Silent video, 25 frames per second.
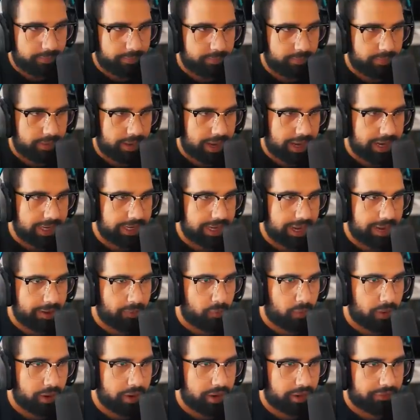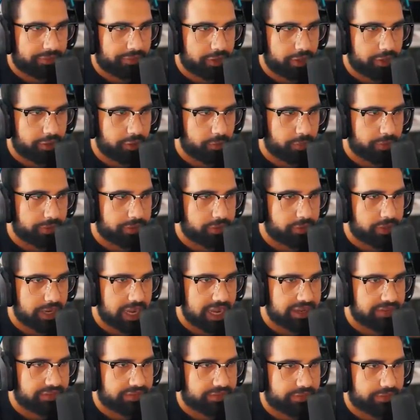I want nothing to do with you
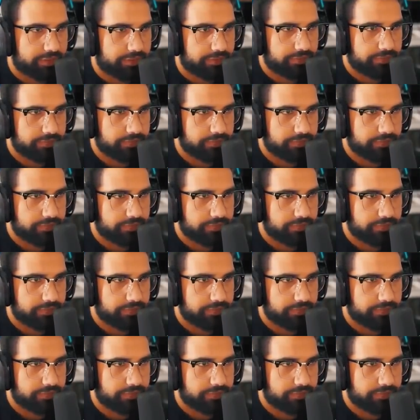guys.